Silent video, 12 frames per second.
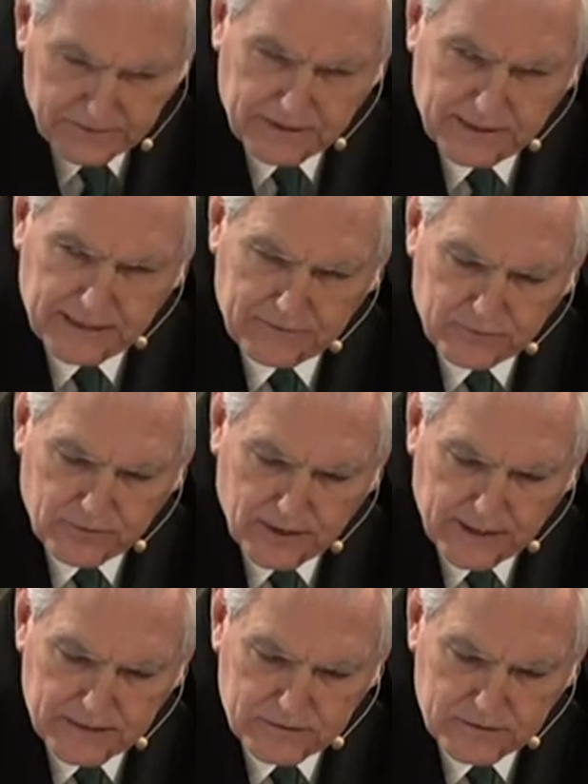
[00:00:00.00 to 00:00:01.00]
of
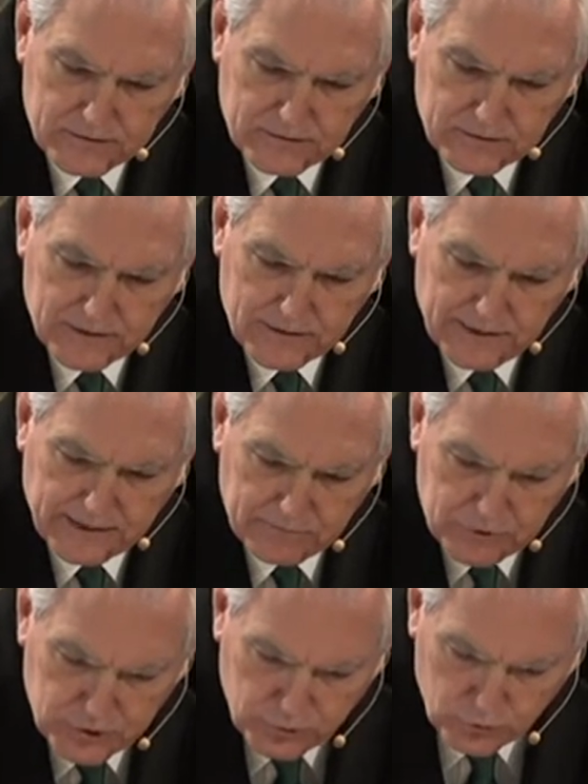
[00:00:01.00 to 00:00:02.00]
Christ. Think of
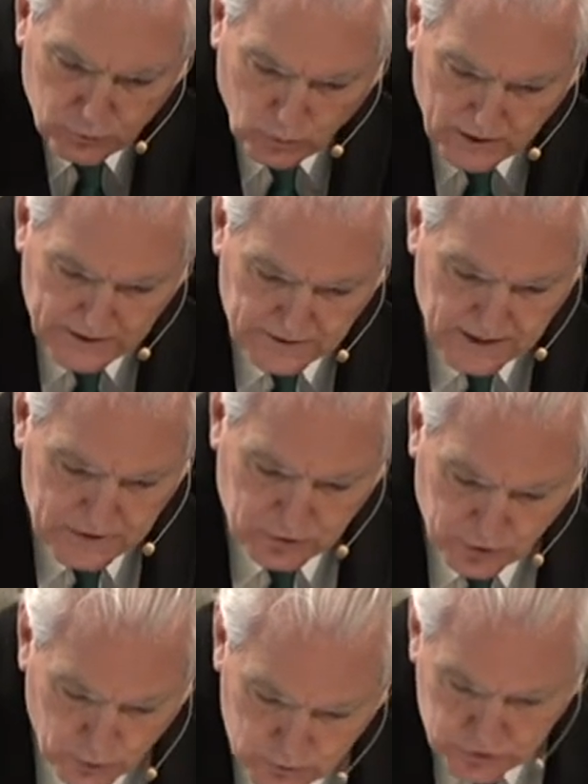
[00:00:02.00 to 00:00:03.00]
Jude 1, to
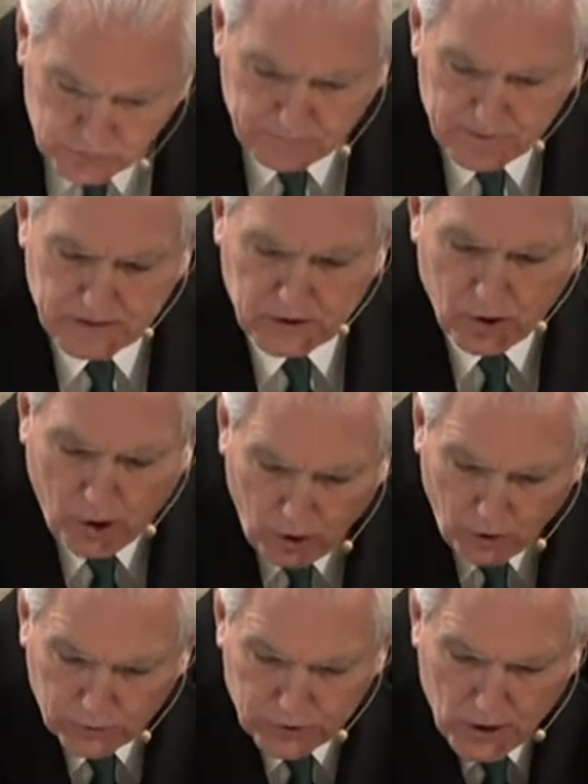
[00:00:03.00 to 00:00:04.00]
those who have been
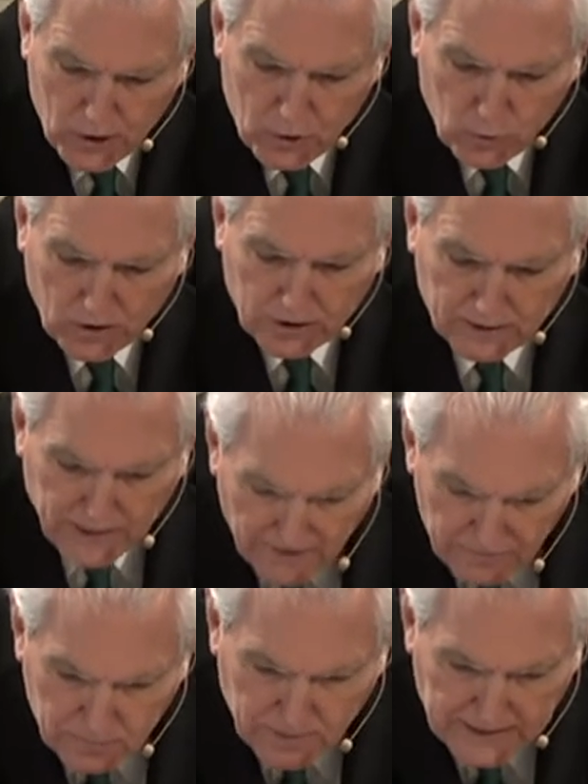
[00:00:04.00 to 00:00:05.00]
called, who are loved
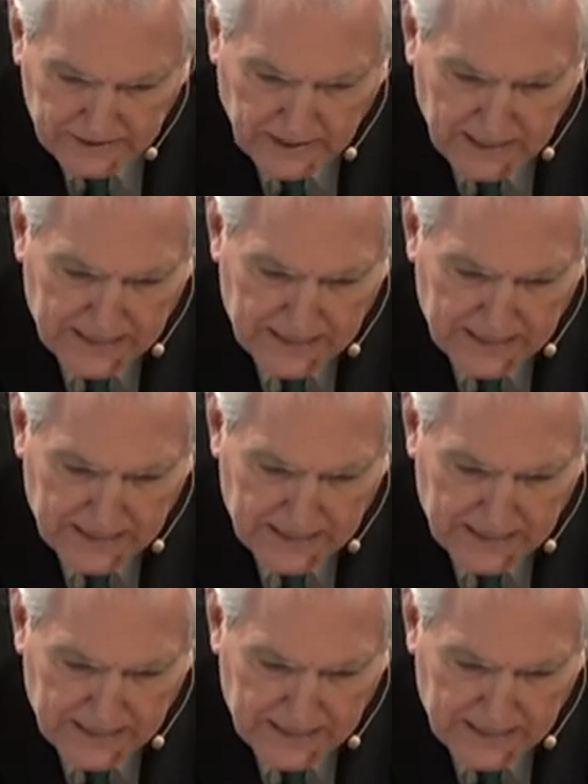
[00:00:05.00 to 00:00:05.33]
by God the